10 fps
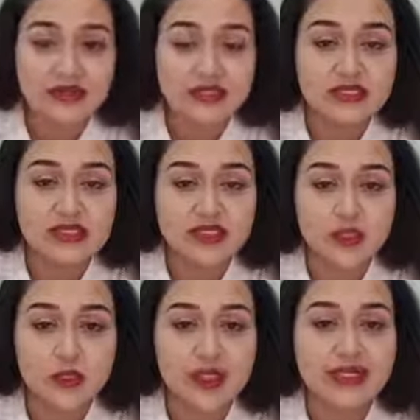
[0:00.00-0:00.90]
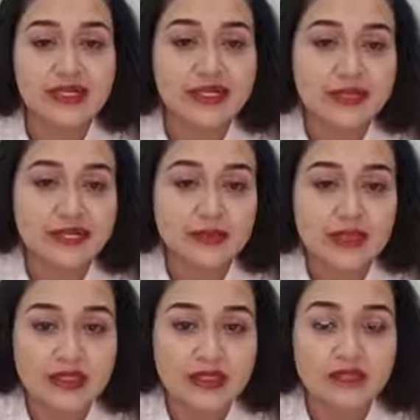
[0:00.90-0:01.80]
which is situated deep
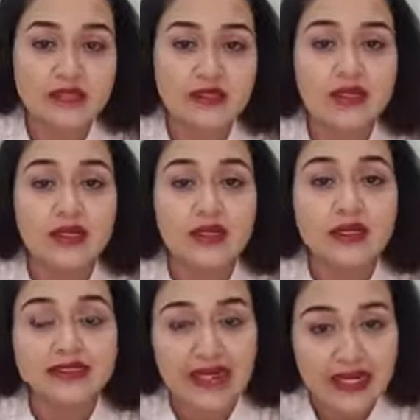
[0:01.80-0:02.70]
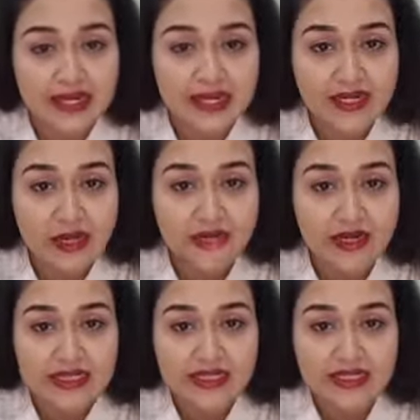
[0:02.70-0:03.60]
in the second layer of
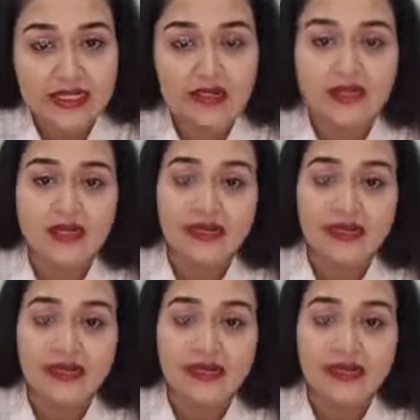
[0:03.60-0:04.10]
our skin.